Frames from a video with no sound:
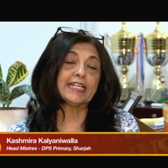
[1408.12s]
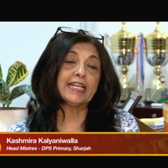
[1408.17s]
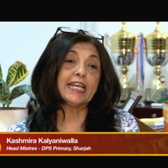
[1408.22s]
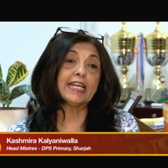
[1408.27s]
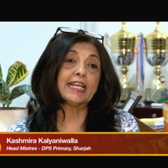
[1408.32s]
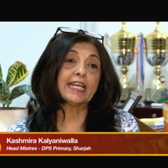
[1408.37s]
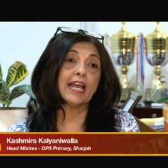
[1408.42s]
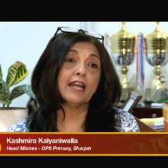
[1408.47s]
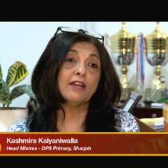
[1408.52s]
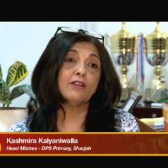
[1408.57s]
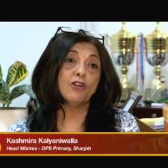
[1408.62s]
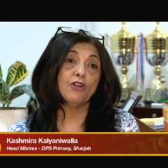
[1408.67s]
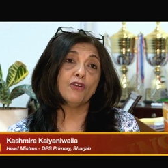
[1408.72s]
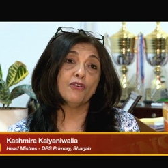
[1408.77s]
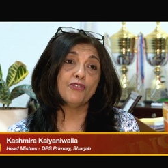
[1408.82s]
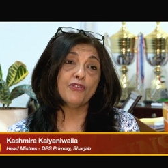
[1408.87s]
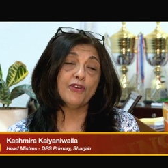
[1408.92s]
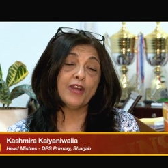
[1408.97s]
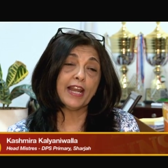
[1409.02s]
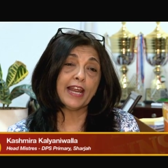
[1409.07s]
he can
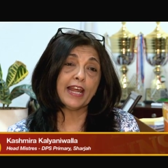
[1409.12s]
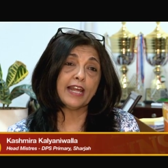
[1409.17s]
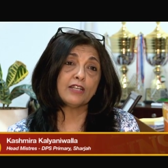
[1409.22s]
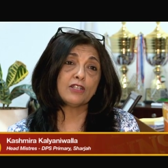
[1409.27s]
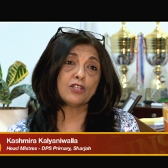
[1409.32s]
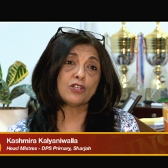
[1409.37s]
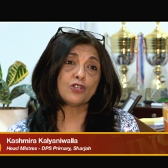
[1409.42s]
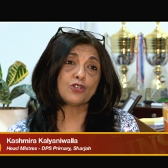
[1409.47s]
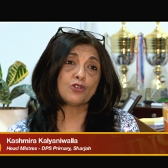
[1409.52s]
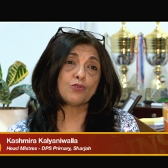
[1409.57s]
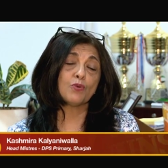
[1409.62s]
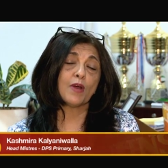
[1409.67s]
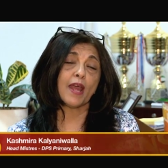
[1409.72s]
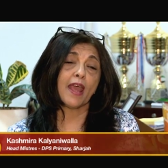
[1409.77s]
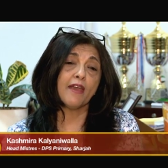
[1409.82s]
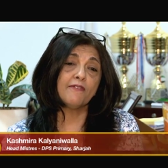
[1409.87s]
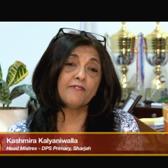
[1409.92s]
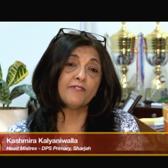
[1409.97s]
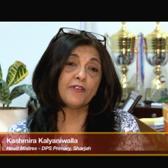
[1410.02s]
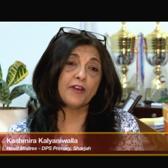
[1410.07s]
relate to
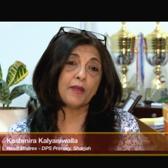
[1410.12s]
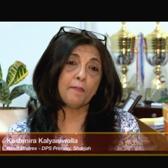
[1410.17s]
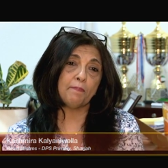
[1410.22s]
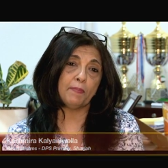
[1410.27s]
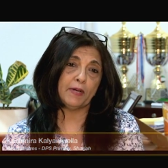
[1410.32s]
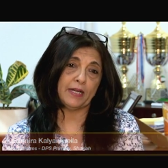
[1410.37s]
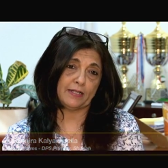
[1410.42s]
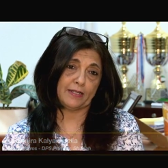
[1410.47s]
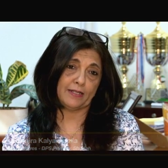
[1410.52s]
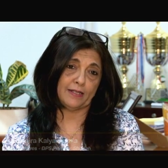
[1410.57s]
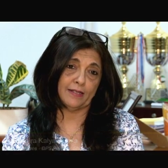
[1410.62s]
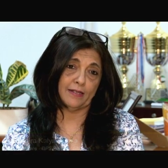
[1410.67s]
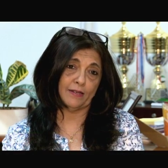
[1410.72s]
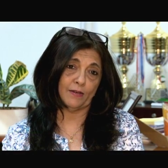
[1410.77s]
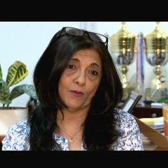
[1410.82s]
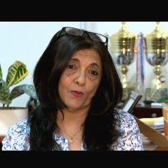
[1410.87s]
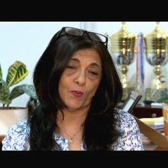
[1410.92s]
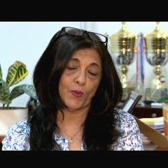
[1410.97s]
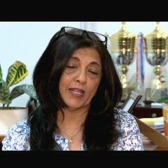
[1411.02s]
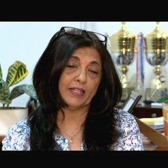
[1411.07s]
every
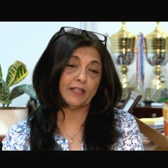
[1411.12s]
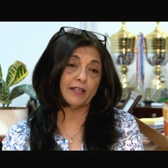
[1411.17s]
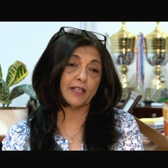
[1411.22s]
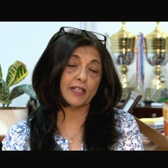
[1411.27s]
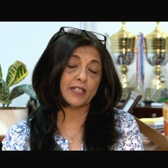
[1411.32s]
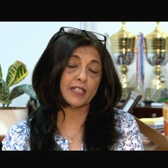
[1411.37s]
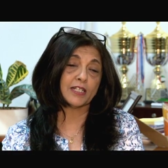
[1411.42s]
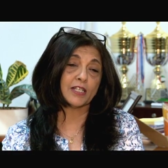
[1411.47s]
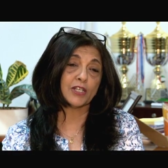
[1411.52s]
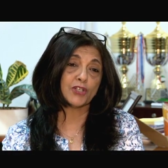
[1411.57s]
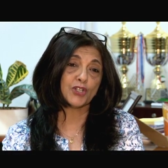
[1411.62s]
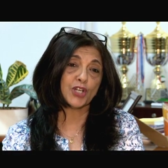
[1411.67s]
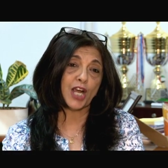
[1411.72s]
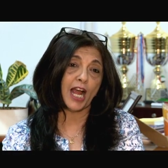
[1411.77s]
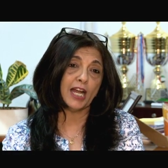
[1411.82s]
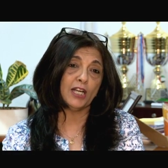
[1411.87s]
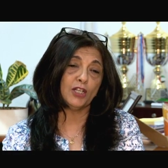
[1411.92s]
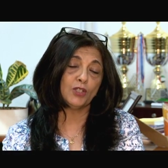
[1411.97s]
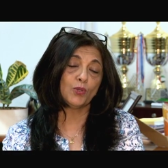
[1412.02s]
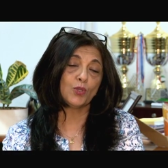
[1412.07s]
person, whether it is a
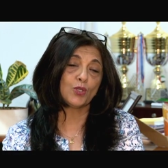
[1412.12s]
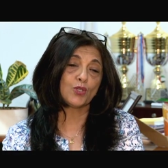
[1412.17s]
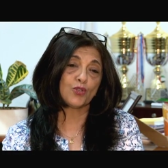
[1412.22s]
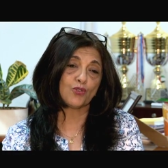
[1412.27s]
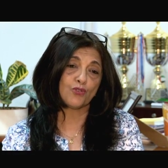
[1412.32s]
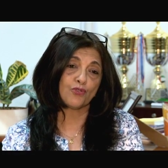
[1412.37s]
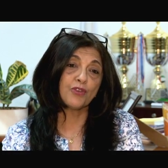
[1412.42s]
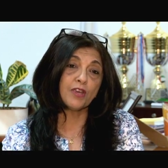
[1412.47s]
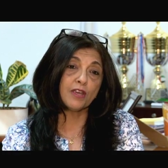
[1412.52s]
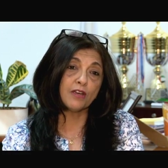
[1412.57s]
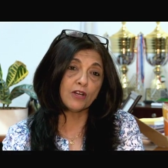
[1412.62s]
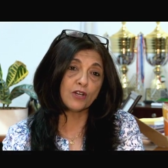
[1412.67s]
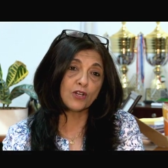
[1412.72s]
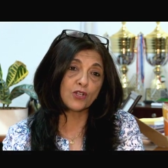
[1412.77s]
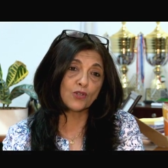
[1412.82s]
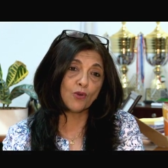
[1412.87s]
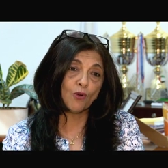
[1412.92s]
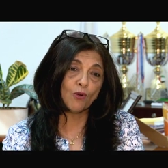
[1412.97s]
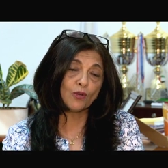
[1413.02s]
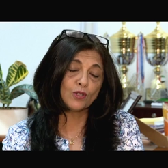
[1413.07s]
child who's three
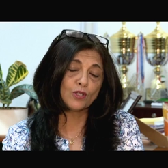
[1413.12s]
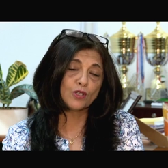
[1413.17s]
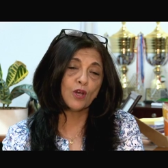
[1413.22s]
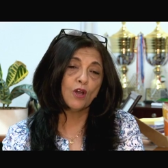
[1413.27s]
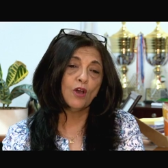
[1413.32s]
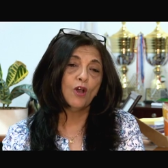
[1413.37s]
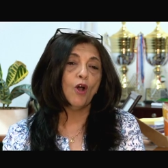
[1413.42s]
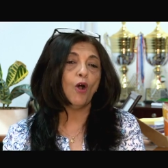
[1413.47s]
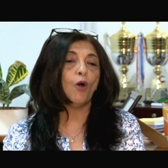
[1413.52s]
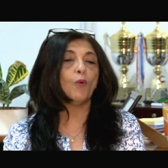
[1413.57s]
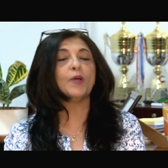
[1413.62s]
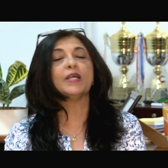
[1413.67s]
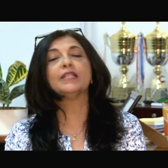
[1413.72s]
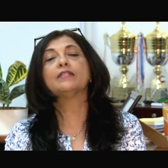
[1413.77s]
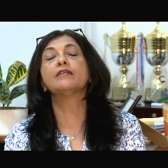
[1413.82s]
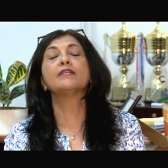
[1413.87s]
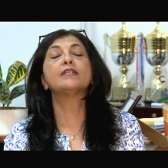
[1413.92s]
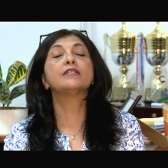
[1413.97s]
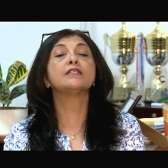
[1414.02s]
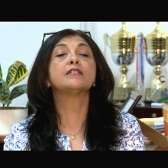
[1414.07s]
years old or
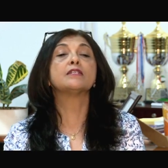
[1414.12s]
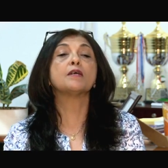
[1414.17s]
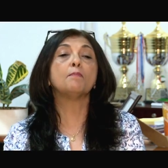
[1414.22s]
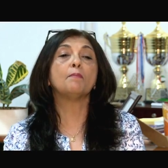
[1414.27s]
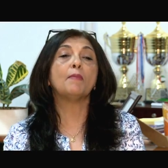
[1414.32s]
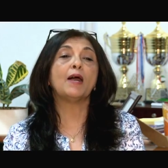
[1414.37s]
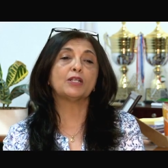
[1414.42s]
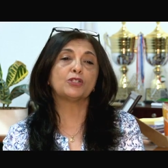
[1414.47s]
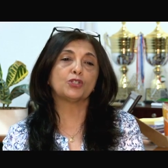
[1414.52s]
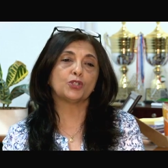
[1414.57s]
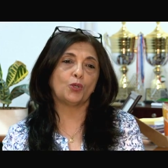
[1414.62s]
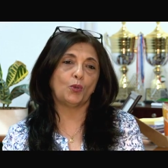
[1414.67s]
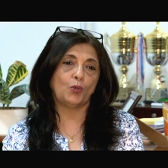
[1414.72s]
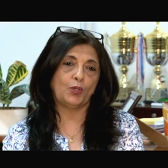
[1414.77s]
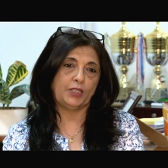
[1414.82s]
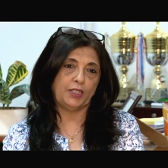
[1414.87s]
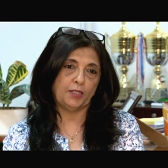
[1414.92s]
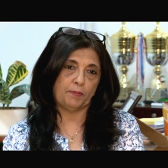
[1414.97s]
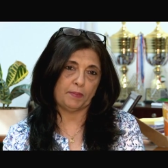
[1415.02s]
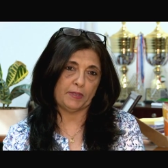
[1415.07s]
whether it is a much
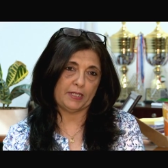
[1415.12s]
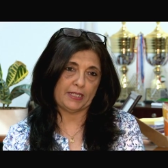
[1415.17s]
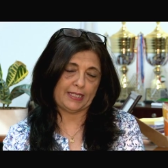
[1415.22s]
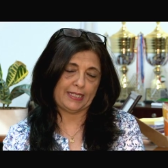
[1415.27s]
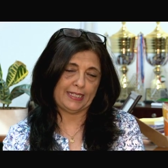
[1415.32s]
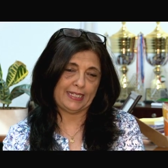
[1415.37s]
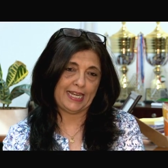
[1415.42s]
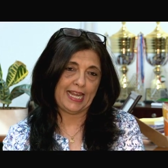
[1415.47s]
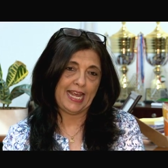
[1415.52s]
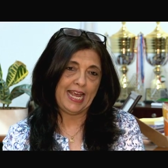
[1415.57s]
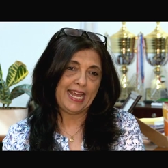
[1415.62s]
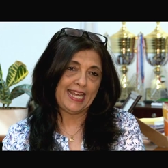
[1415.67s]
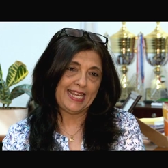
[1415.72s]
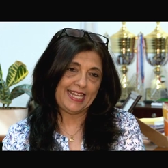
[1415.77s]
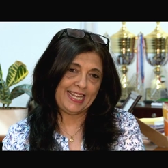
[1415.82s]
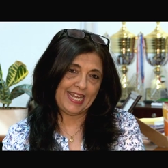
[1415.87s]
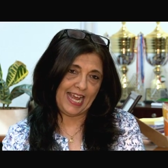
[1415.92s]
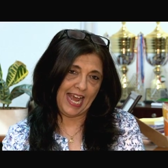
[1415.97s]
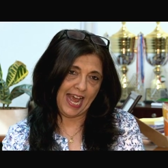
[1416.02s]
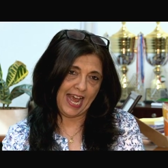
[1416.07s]
older person.
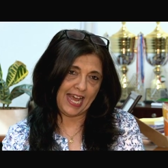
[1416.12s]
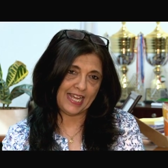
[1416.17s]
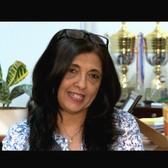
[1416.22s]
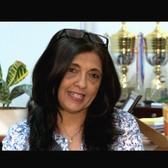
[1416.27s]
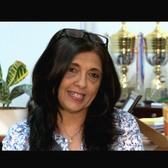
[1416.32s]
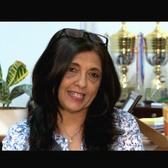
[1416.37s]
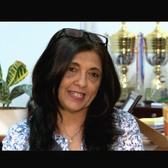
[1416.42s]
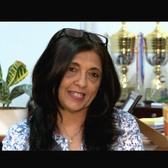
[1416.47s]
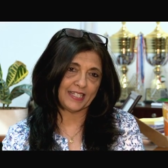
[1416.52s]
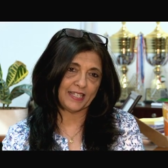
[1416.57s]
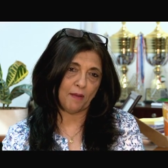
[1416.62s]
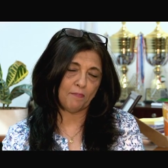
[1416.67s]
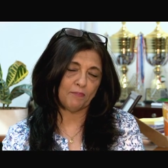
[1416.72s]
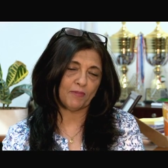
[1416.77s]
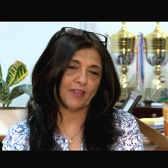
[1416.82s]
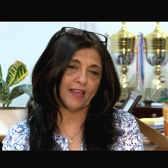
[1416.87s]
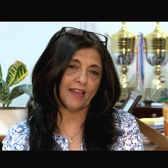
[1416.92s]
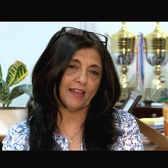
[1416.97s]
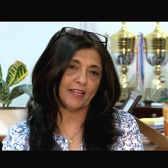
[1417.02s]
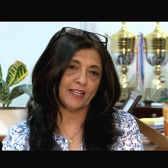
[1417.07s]
He has
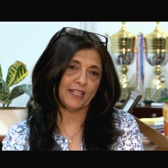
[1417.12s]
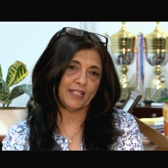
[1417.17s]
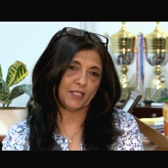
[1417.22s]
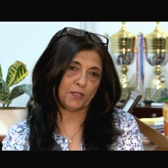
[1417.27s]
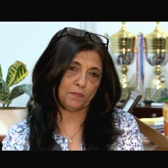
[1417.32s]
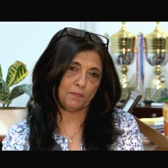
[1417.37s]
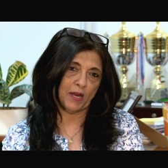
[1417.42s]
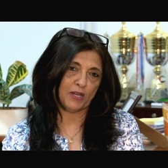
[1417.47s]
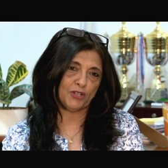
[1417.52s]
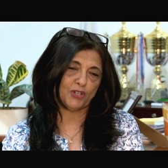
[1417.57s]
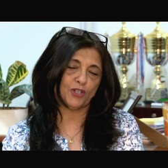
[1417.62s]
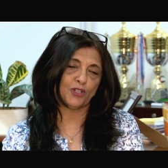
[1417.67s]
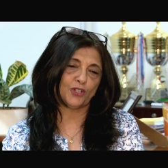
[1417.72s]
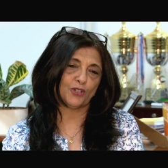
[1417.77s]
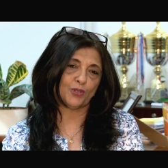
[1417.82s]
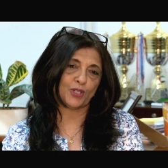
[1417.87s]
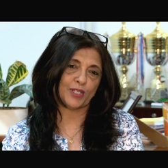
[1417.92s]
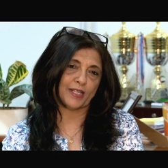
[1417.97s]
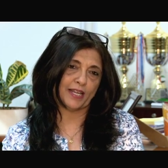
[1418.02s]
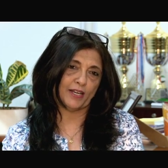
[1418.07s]
something special
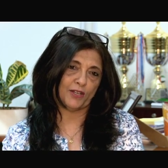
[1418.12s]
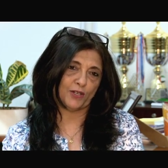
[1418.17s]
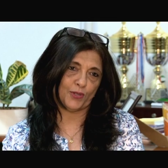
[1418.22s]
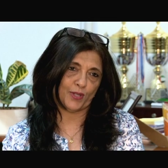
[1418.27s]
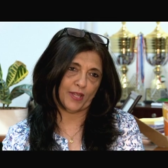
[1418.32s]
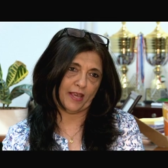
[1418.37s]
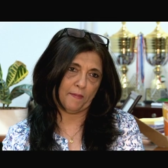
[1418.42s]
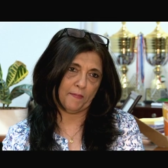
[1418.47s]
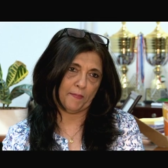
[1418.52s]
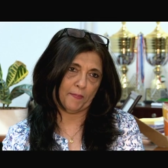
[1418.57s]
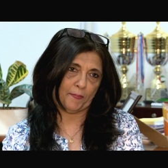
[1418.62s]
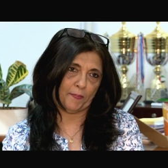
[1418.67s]
to say to them.